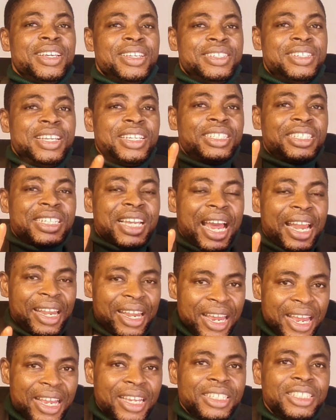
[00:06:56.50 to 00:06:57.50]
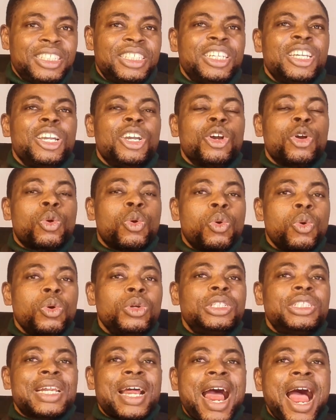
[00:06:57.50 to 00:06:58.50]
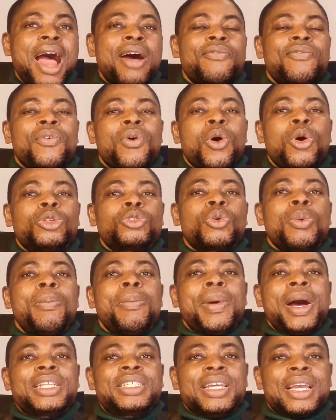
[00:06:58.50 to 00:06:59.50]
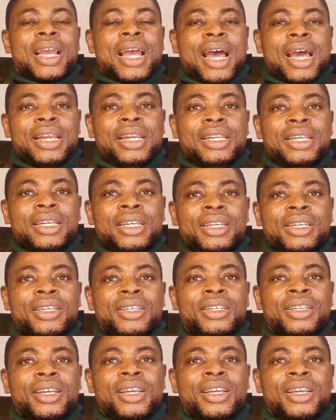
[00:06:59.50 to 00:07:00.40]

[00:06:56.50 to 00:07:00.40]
This challenge could have automatically